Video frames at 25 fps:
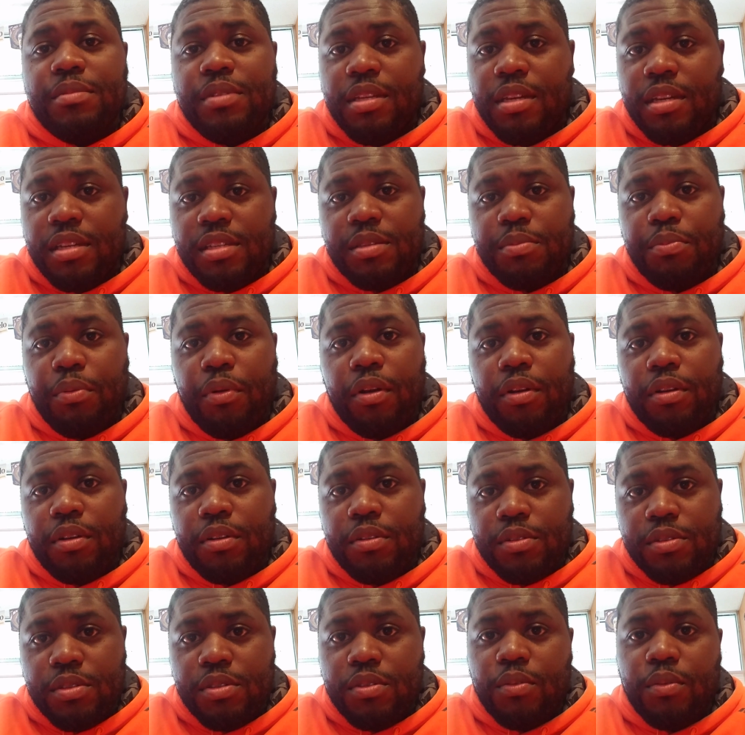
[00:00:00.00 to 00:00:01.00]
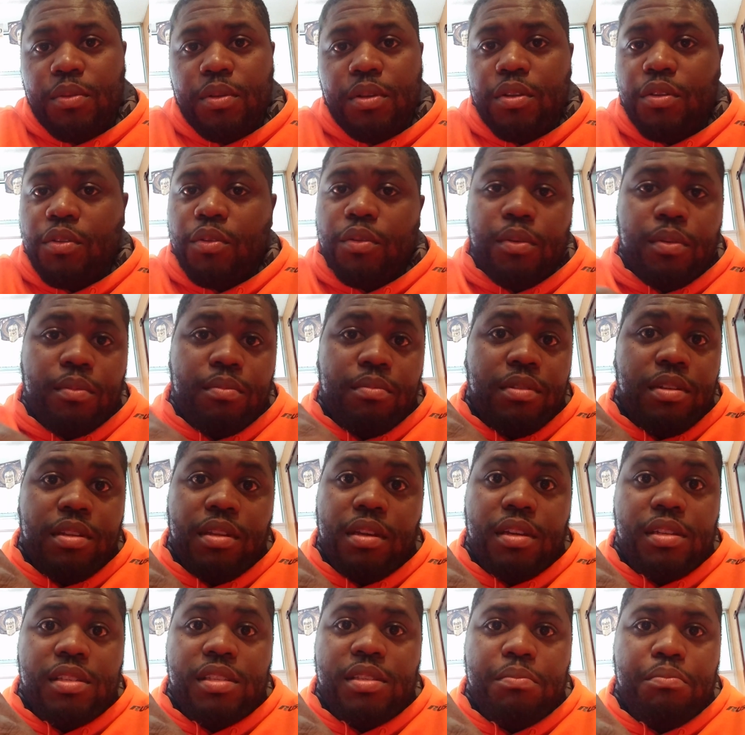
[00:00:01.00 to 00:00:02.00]
dust particles on it or
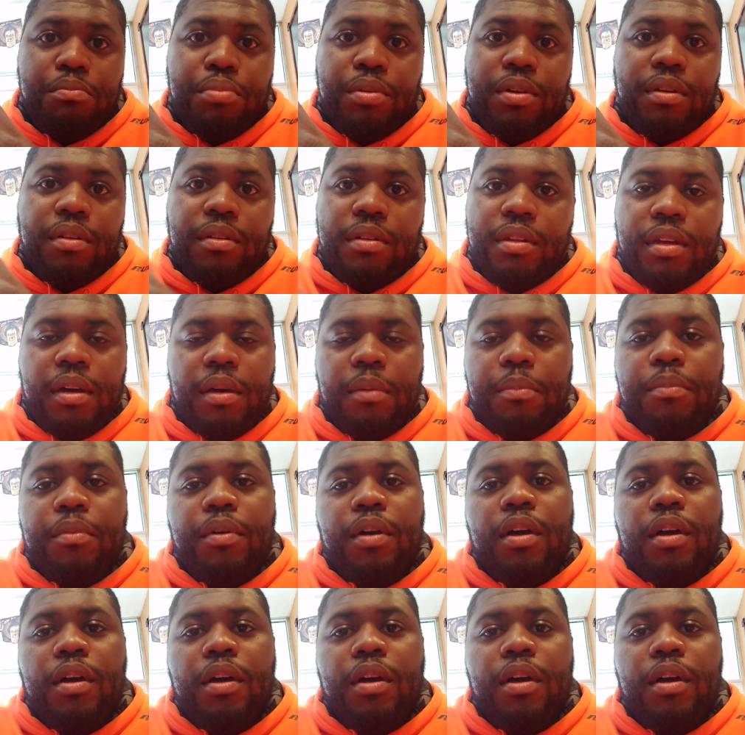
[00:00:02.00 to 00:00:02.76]
dust buildup.